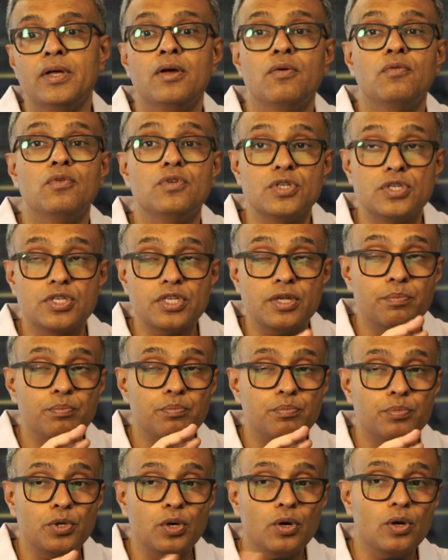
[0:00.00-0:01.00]
which is a
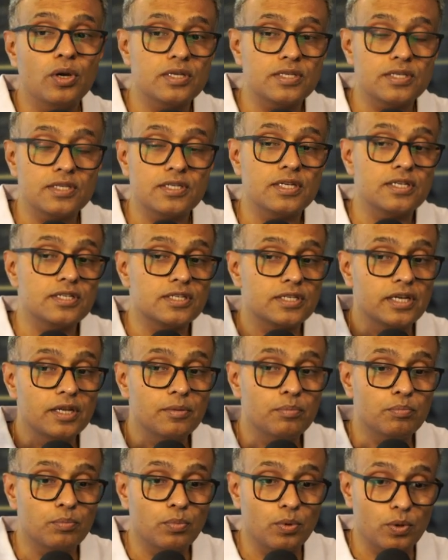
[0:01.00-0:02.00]
pure resistance in a
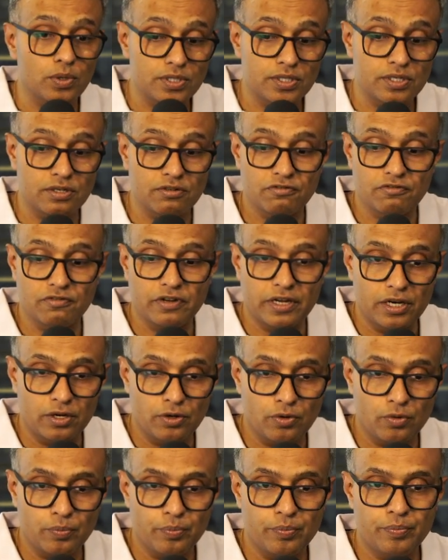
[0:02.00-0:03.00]
positive
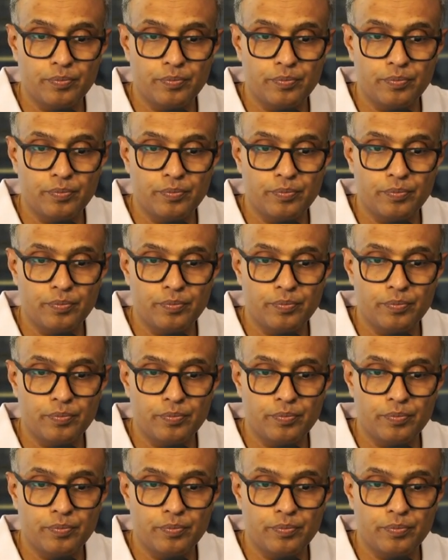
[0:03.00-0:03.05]
value.